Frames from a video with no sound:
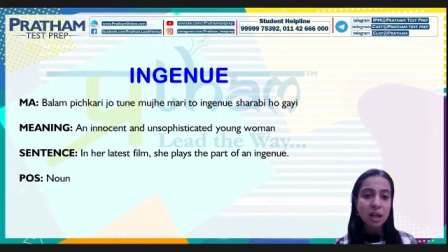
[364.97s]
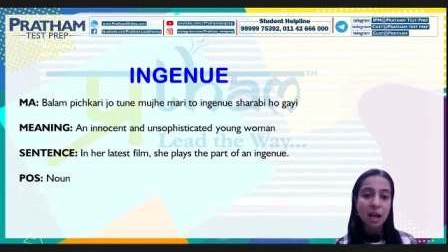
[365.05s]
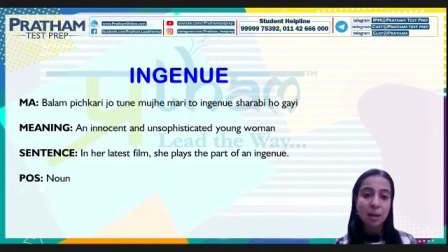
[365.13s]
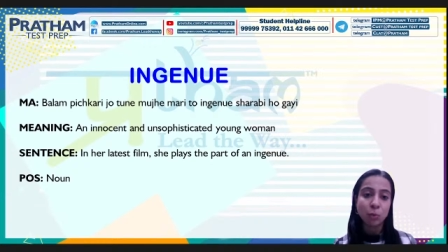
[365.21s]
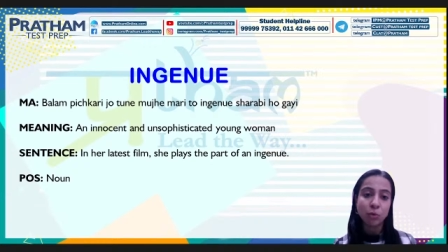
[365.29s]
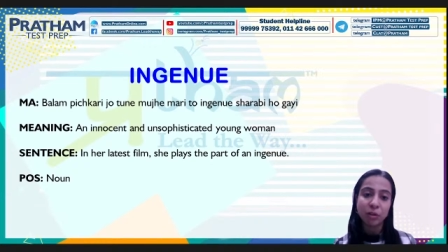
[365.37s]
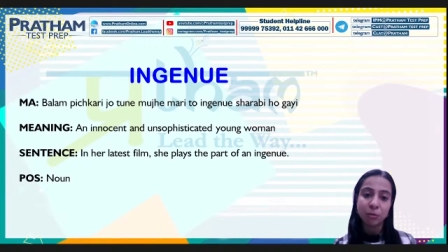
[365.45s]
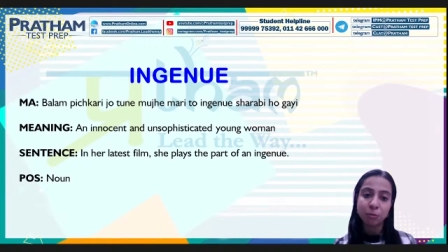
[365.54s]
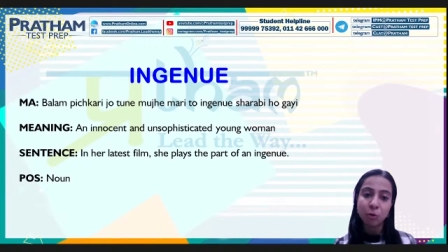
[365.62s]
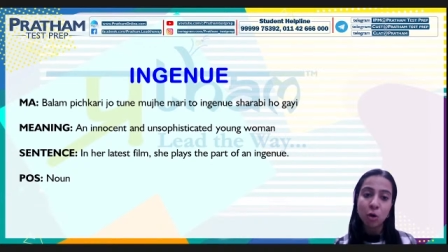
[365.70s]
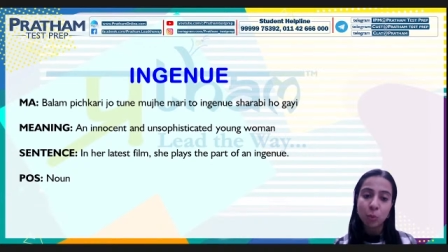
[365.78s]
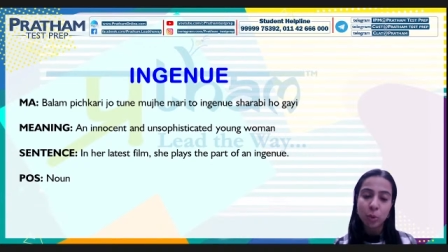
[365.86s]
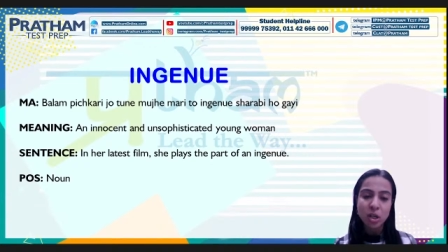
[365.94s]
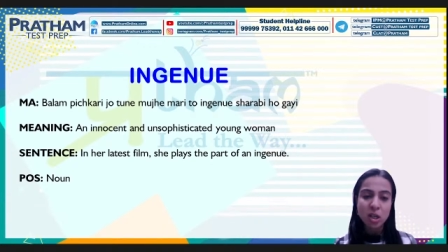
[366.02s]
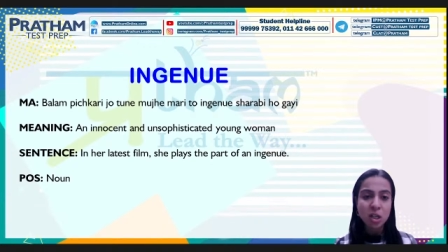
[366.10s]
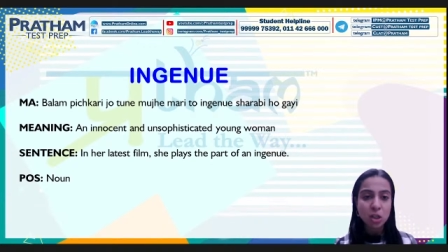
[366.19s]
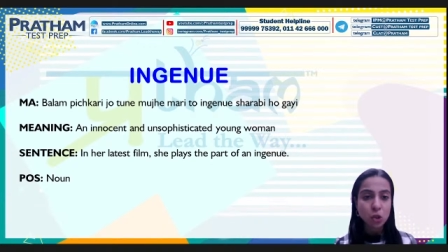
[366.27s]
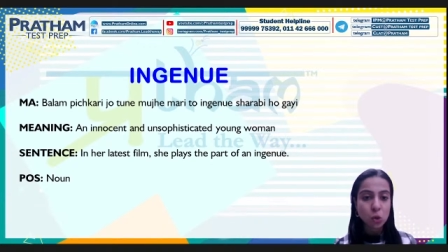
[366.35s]
I'm moving
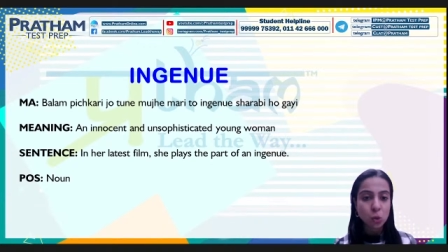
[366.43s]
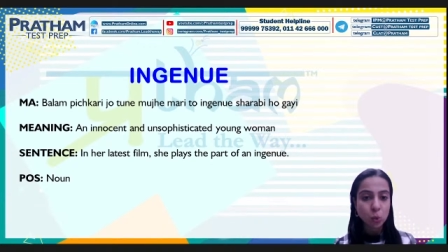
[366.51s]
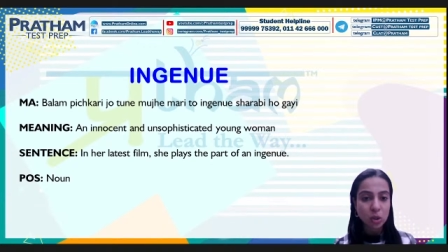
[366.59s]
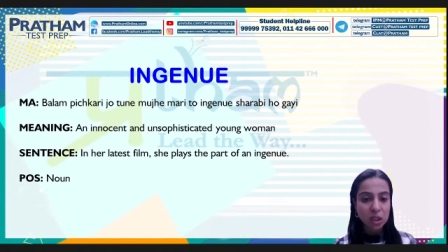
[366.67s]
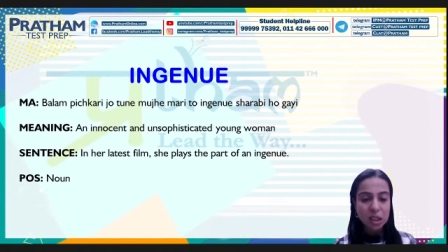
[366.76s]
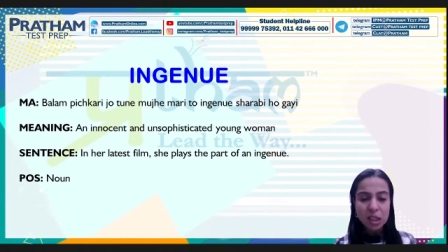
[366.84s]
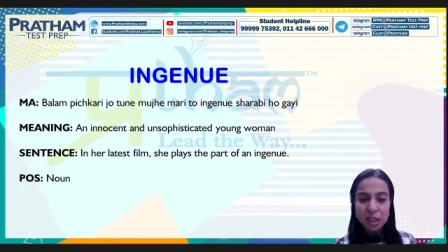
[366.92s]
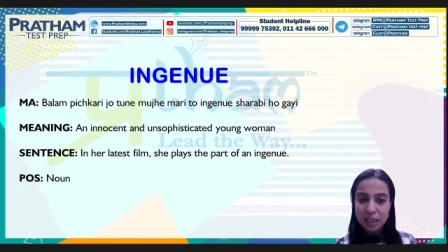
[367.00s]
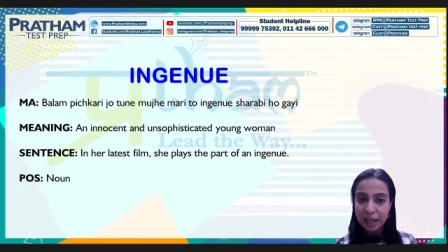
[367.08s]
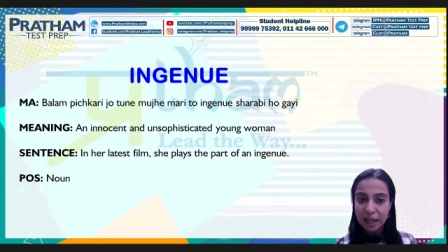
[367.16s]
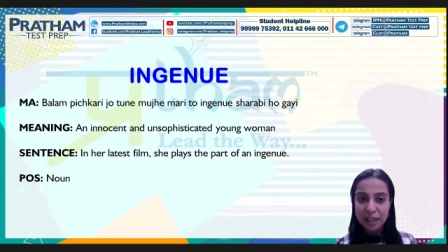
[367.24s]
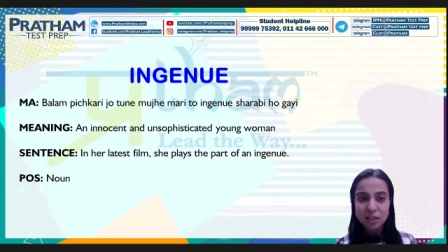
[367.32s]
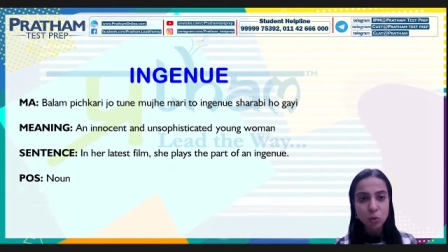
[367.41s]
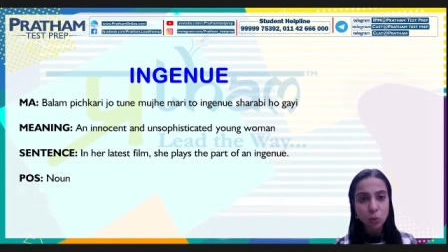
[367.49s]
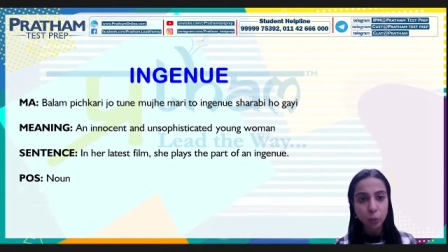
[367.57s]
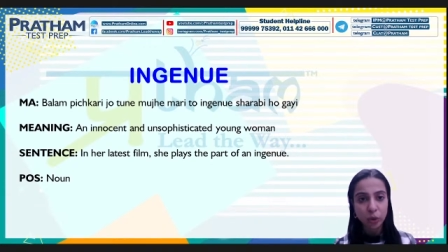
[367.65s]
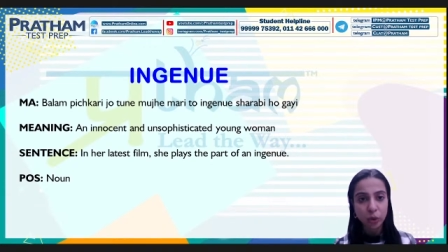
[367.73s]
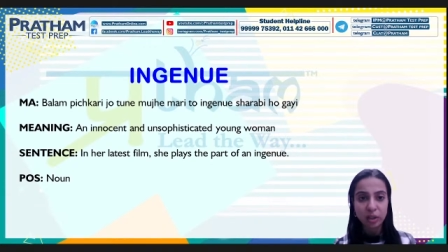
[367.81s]
forward to the next
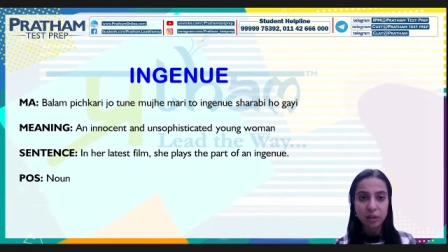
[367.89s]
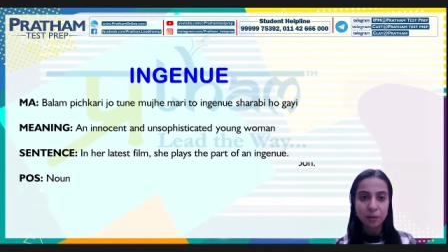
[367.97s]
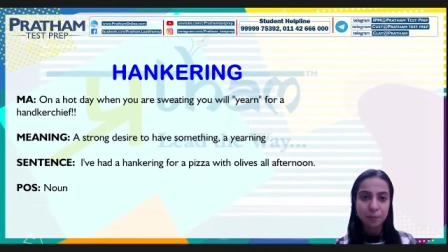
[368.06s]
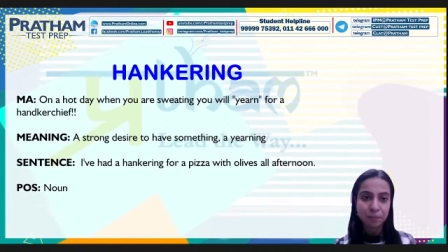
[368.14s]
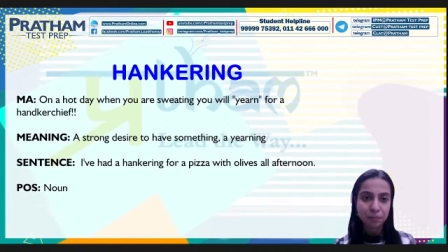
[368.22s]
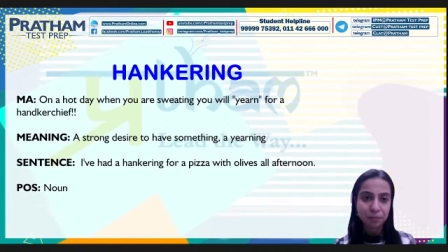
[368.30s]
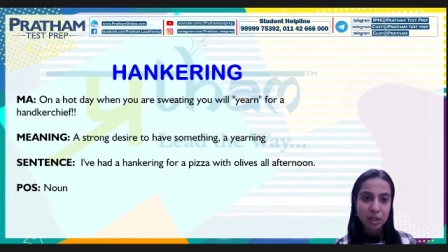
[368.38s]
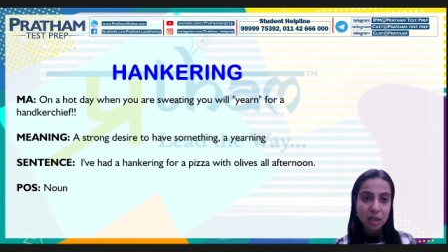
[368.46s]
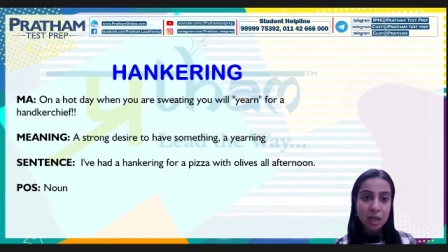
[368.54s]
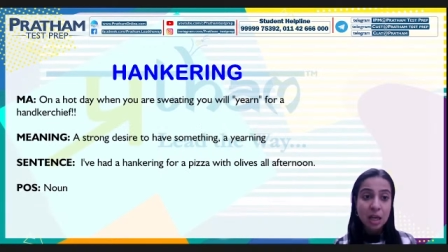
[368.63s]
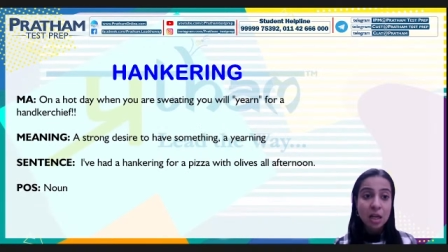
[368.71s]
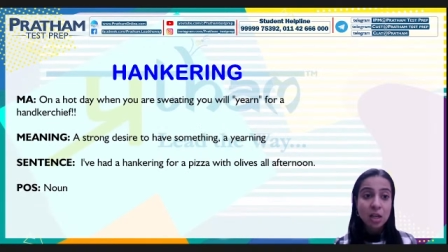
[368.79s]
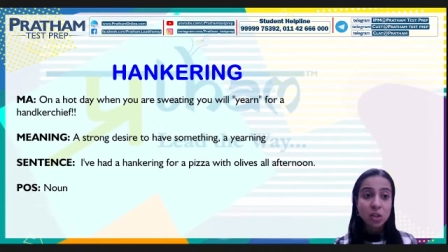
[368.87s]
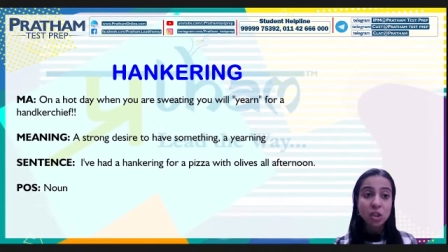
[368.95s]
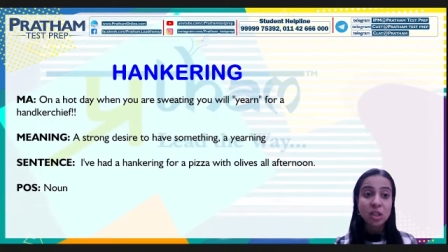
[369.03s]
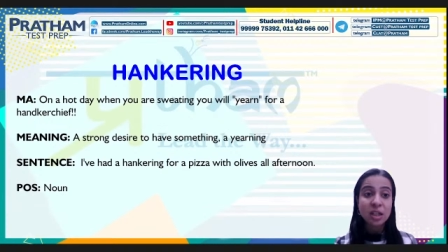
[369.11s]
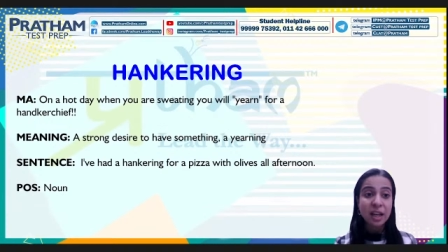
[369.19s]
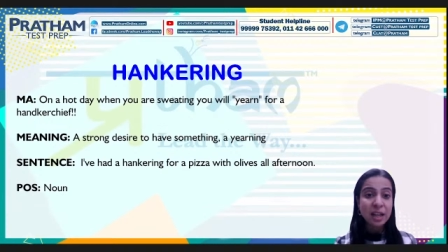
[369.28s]
word
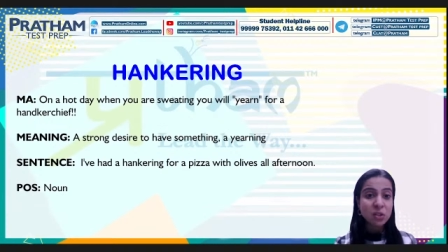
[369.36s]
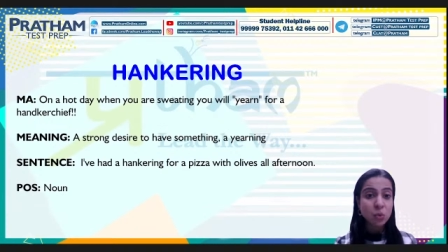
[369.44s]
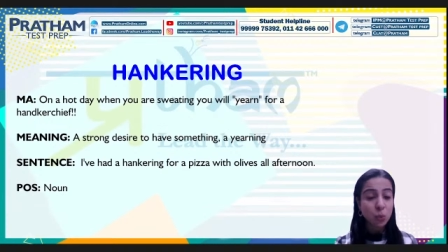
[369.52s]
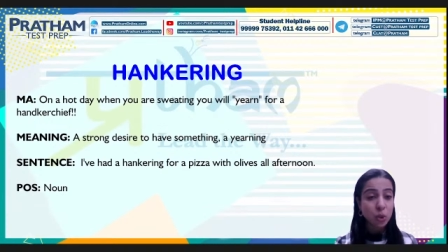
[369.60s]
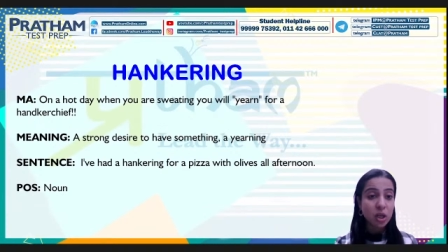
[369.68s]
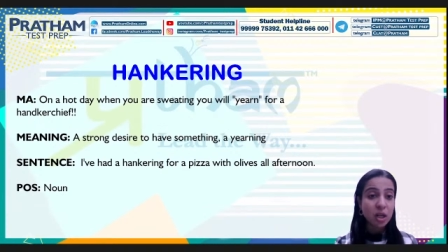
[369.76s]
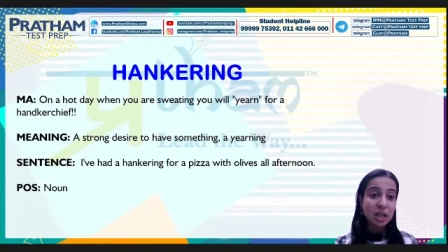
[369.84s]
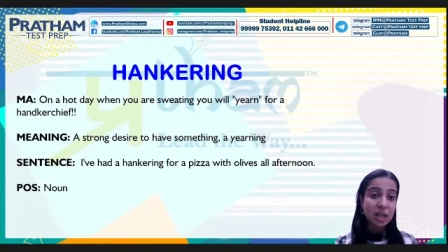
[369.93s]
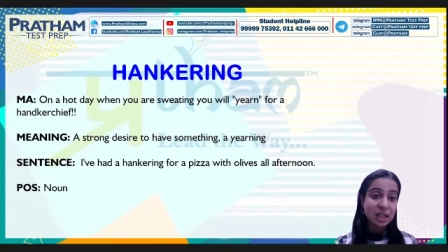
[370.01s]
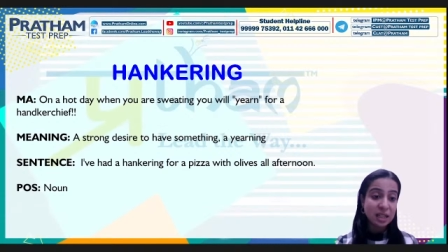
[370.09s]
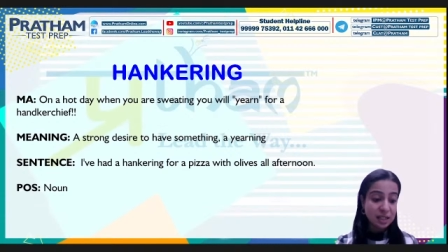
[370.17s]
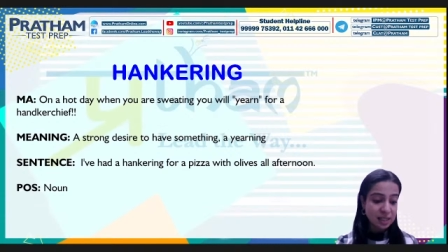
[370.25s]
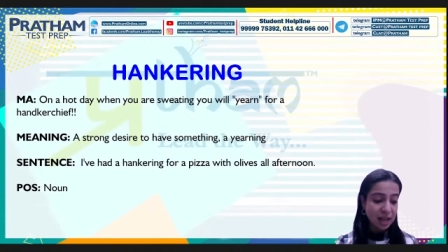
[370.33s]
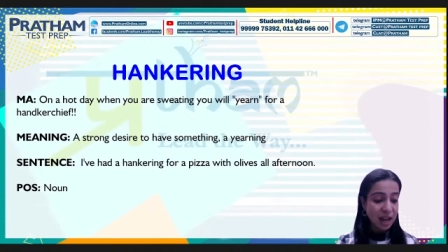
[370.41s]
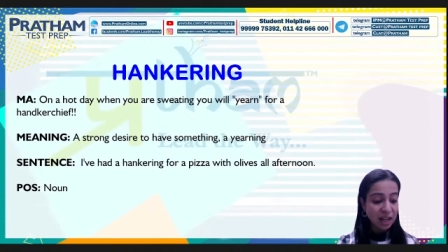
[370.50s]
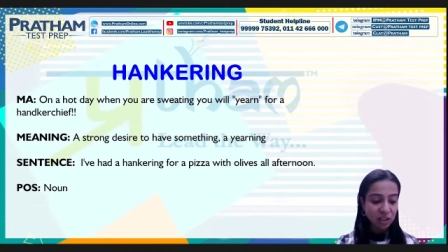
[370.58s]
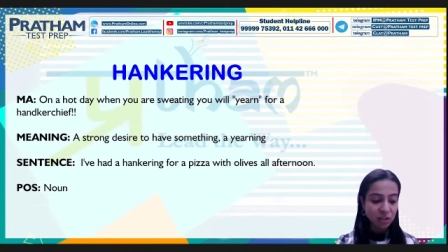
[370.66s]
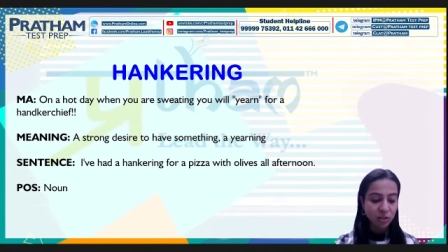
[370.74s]
the next word is
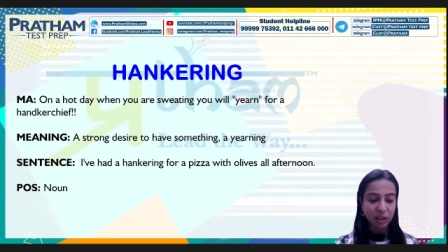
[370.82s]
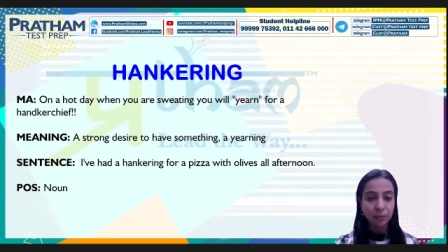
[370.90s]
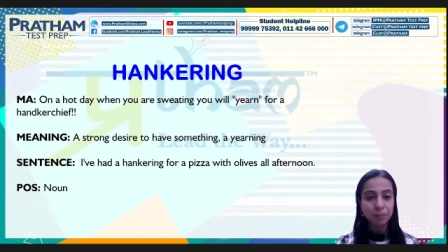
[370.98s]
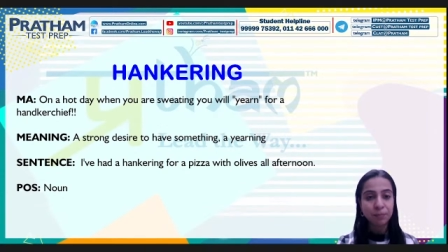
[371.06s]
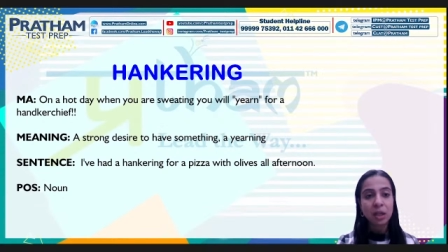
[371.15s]
hankering.